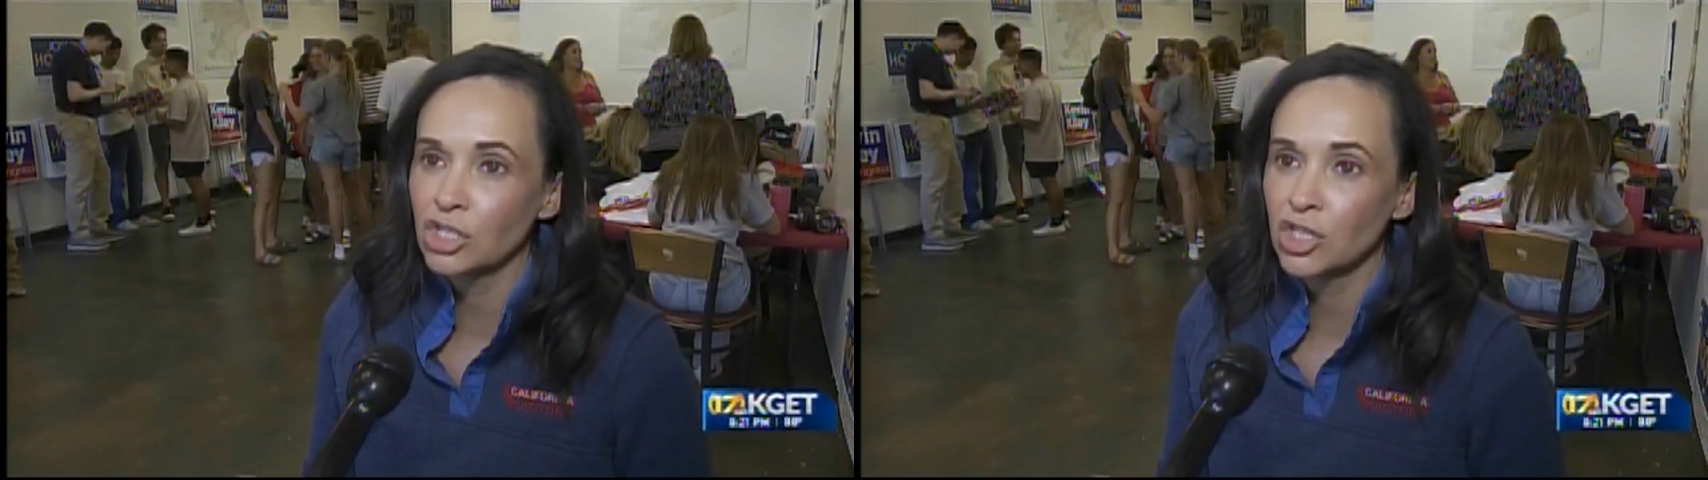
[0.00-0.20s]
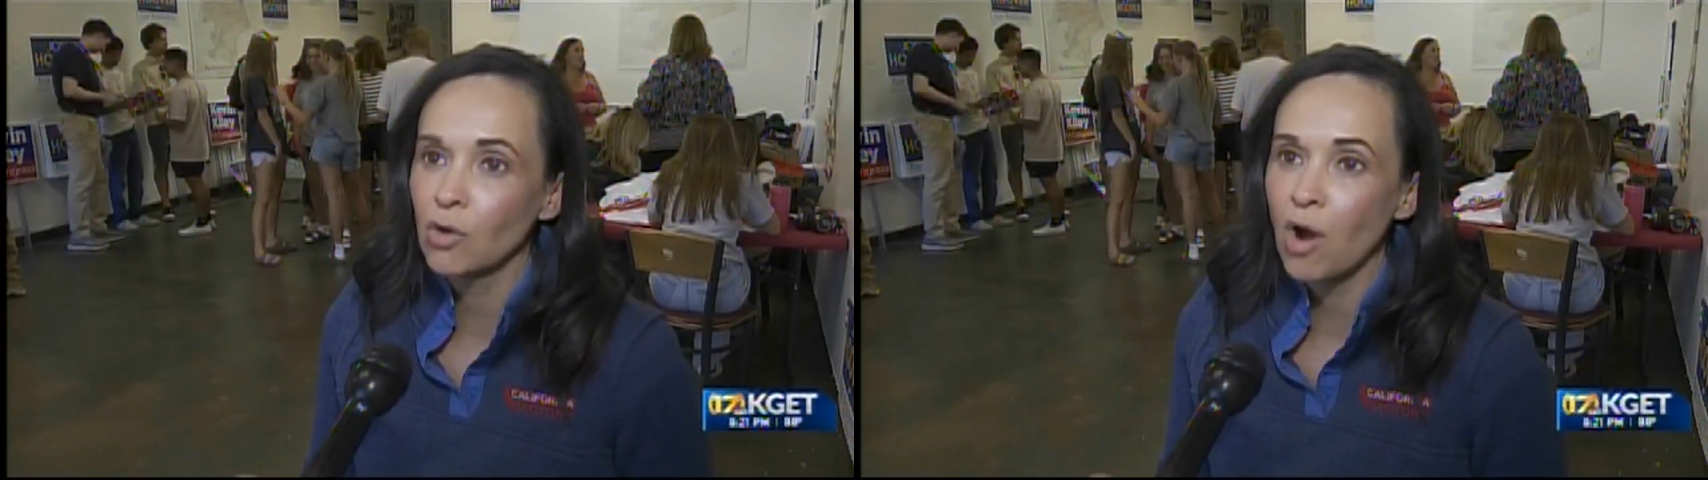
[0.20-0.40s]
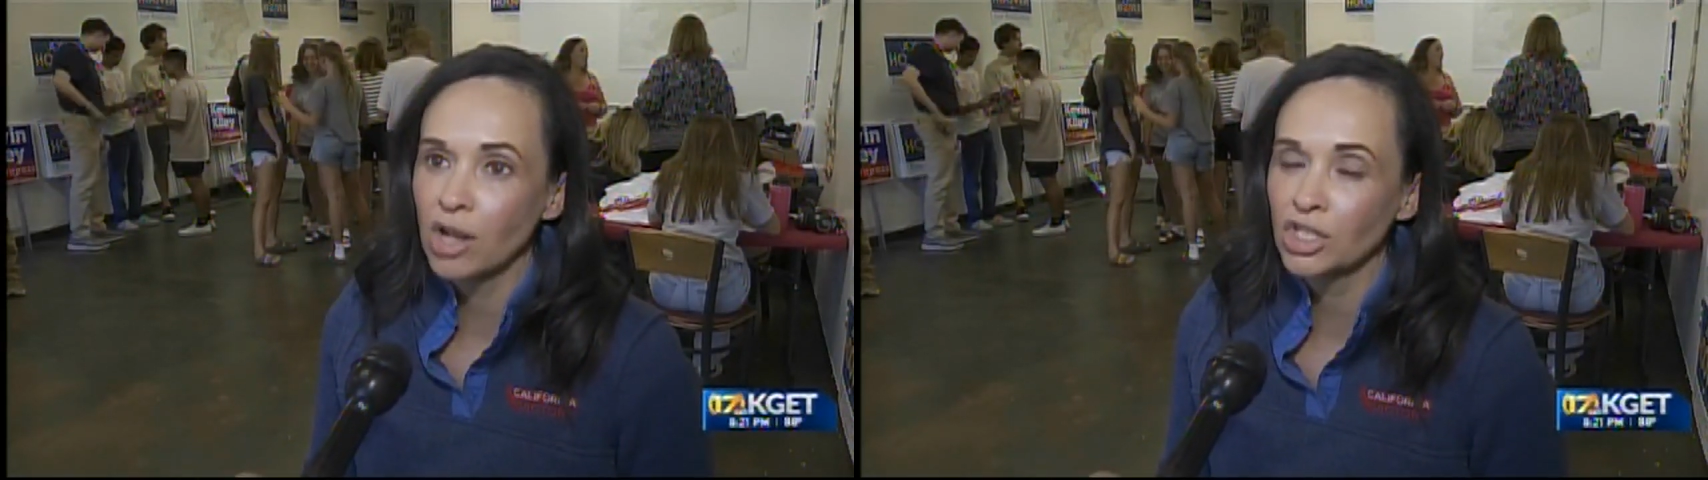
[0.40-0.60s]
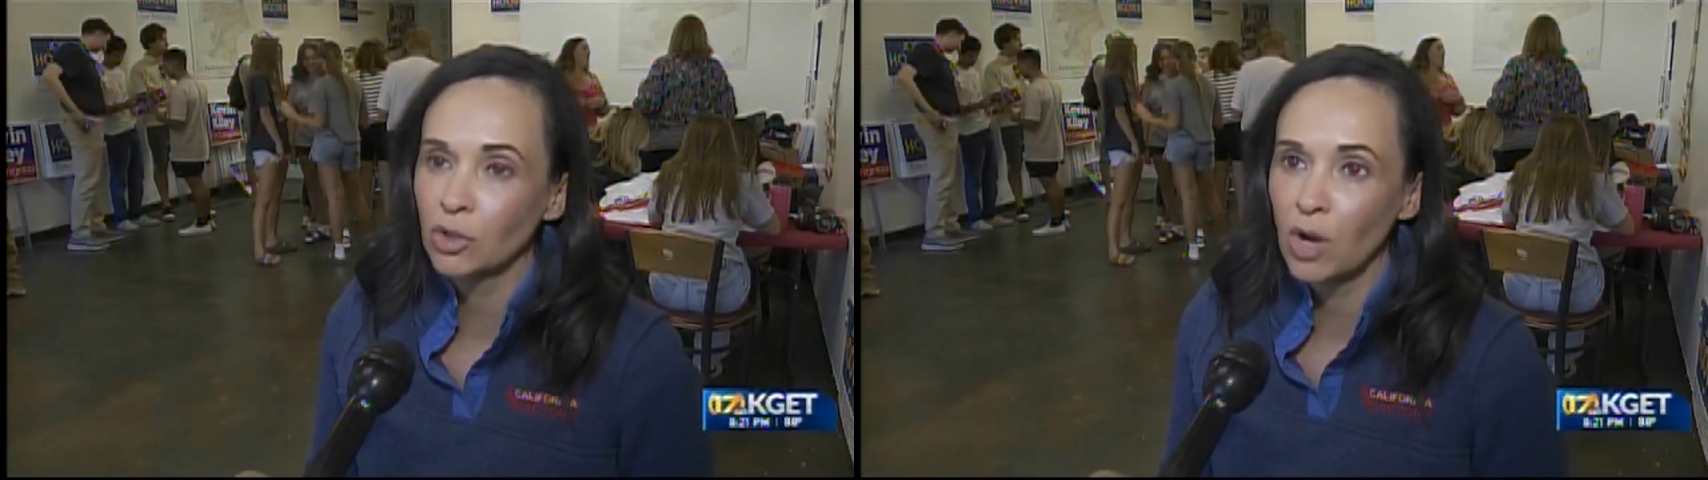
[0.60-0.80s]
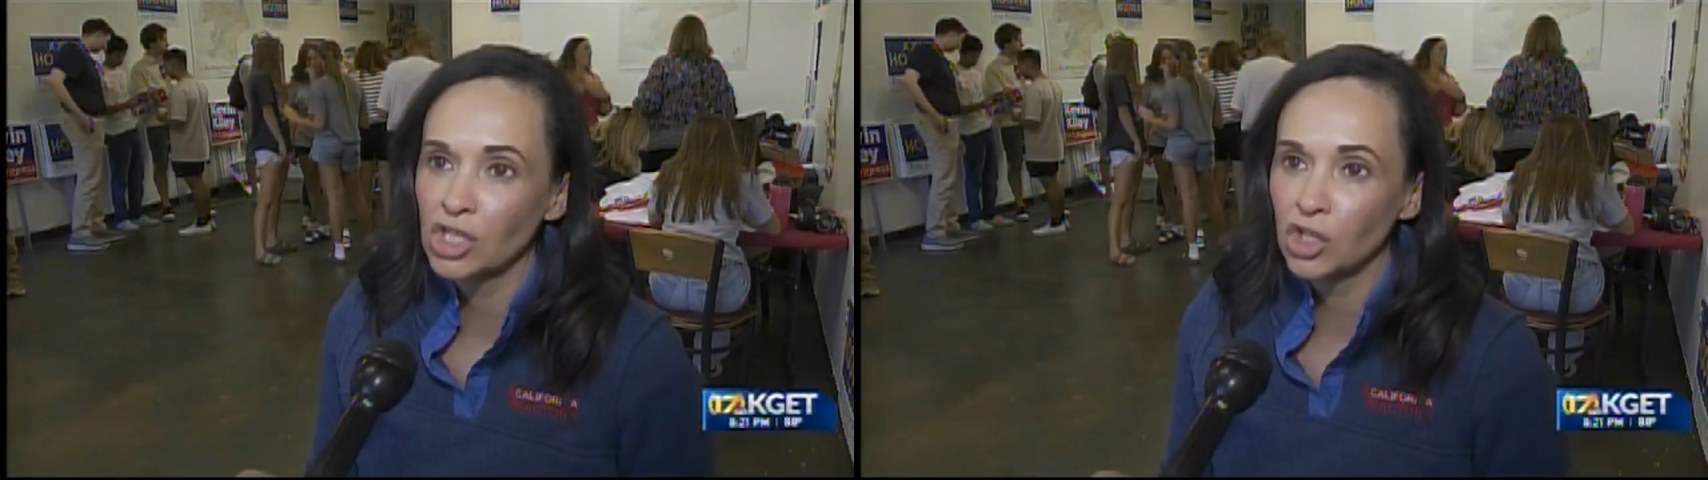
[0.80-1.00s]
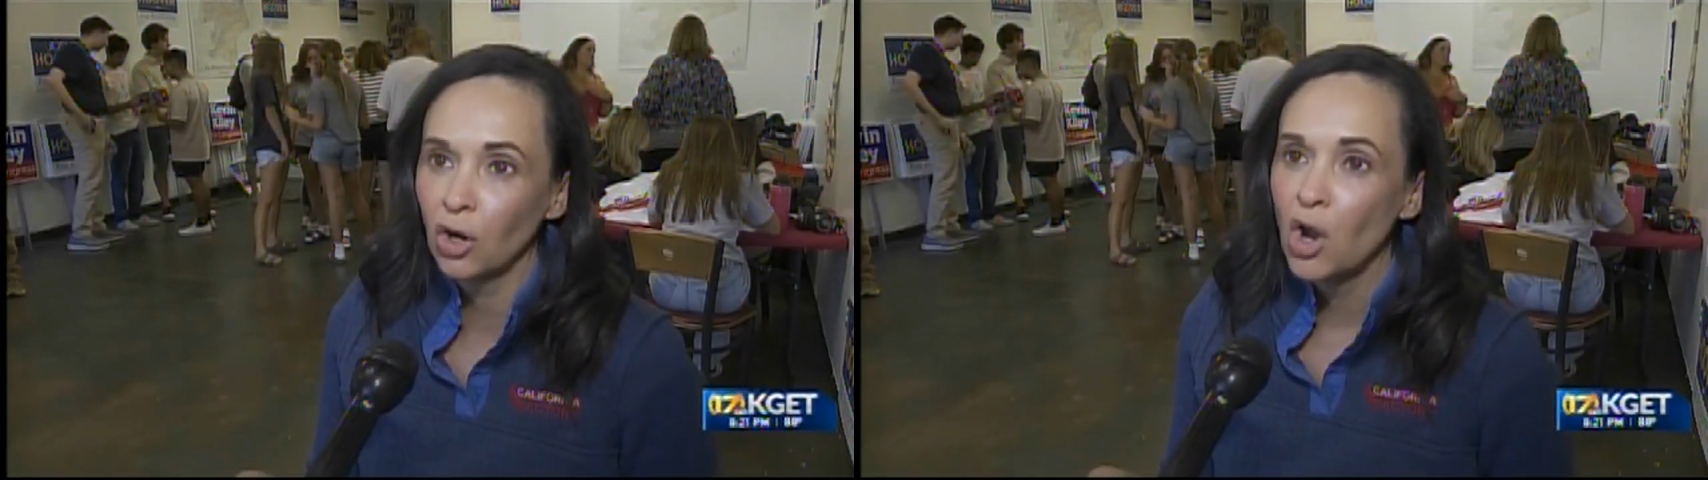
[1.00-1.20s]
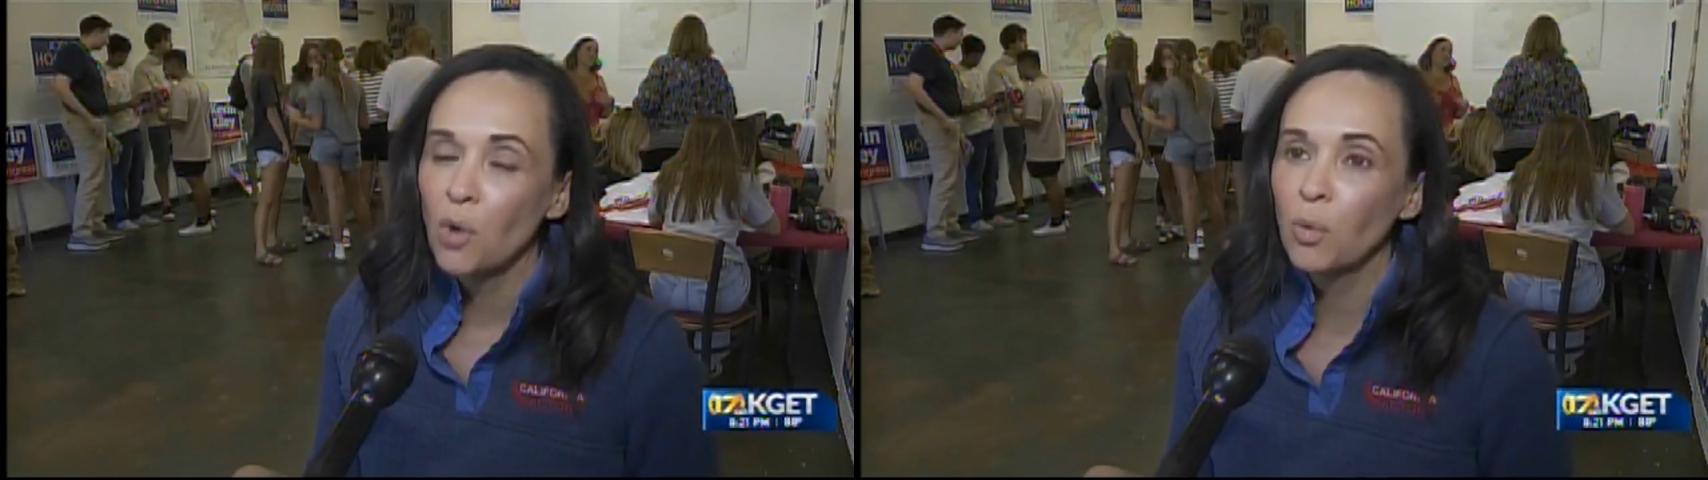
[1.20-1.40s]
is so consequential.